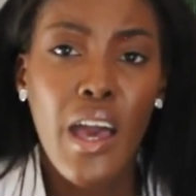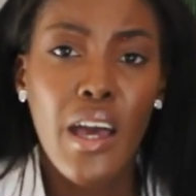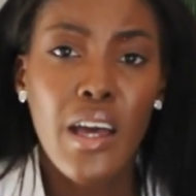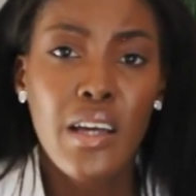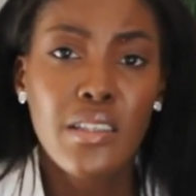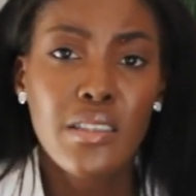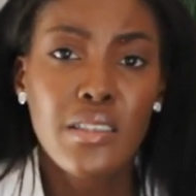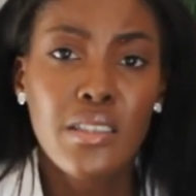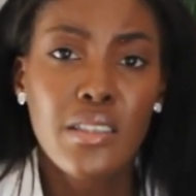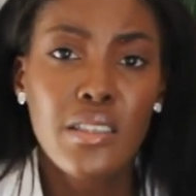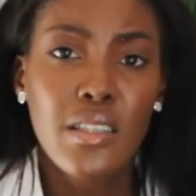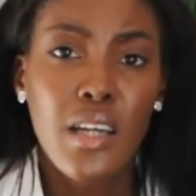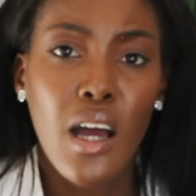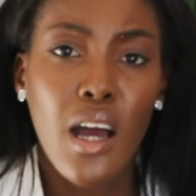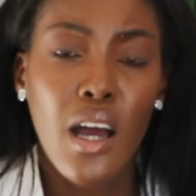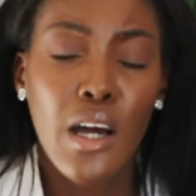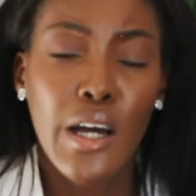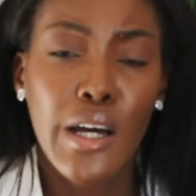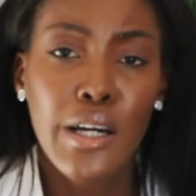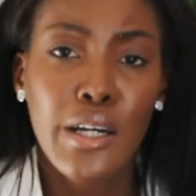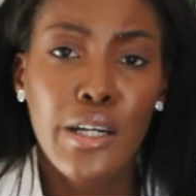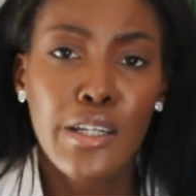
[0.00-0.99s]
And
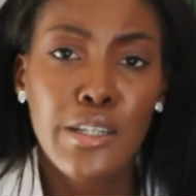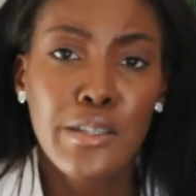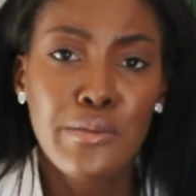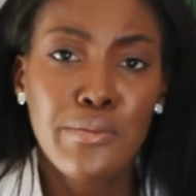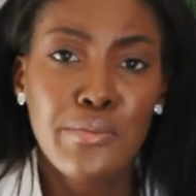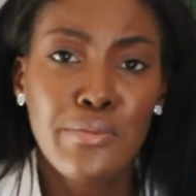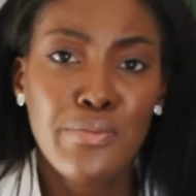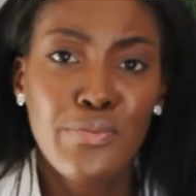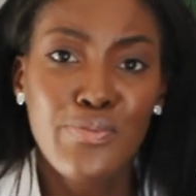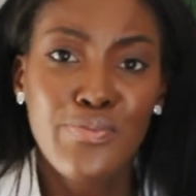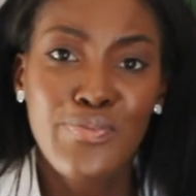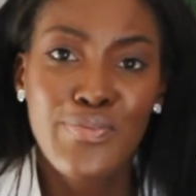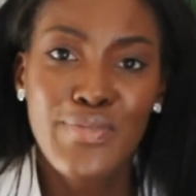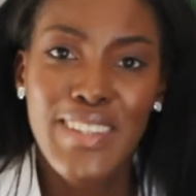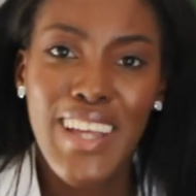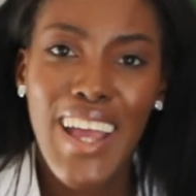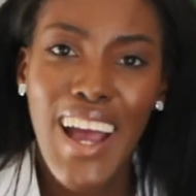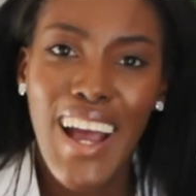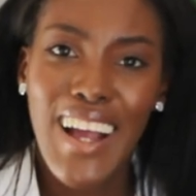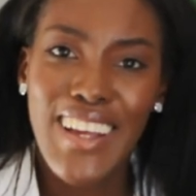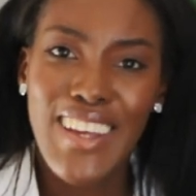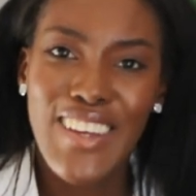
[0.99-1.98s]
um,
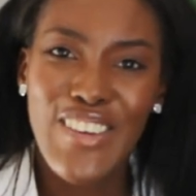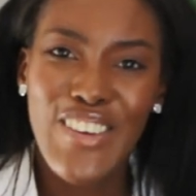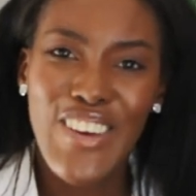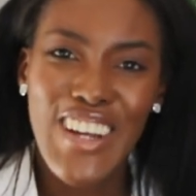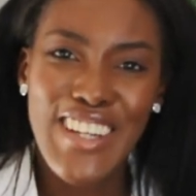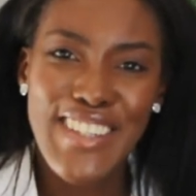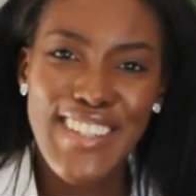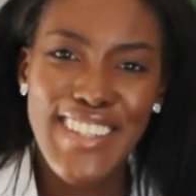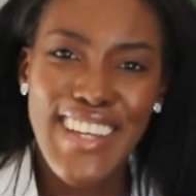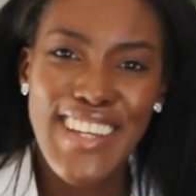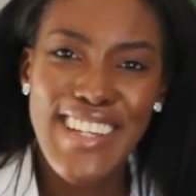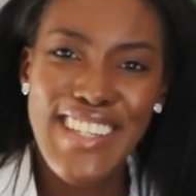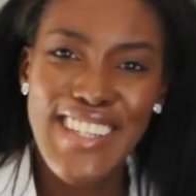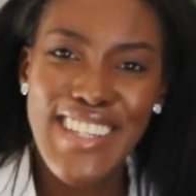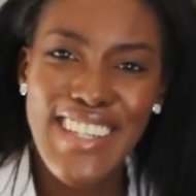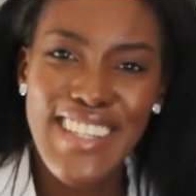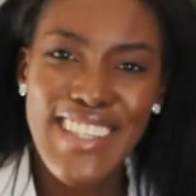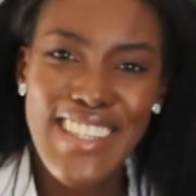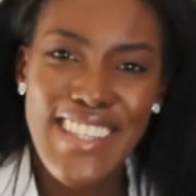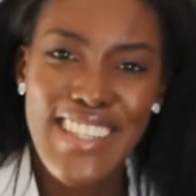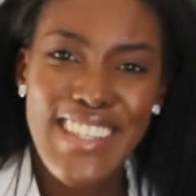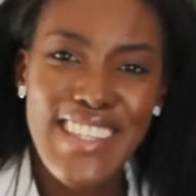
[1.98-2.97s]
yeah,
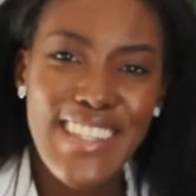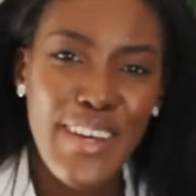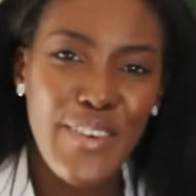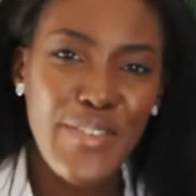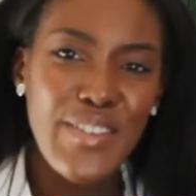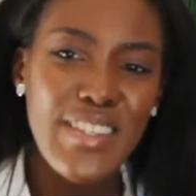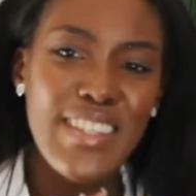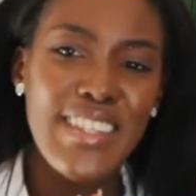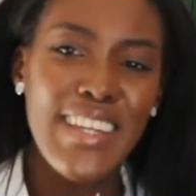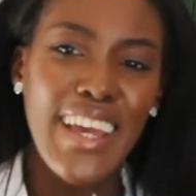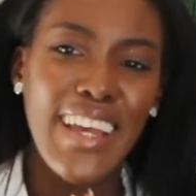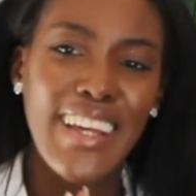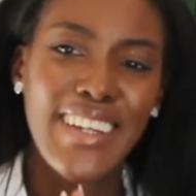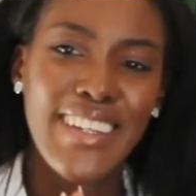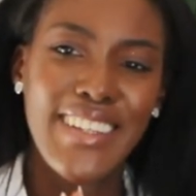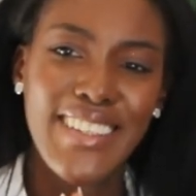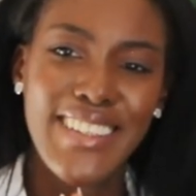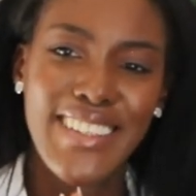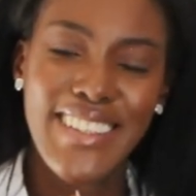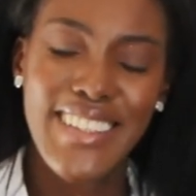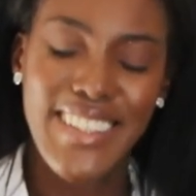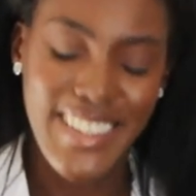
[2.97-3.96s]
congratulations.
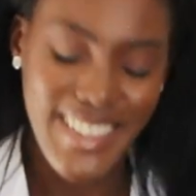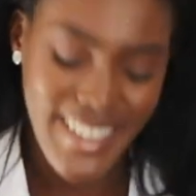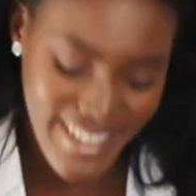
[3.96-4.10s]
Namaste.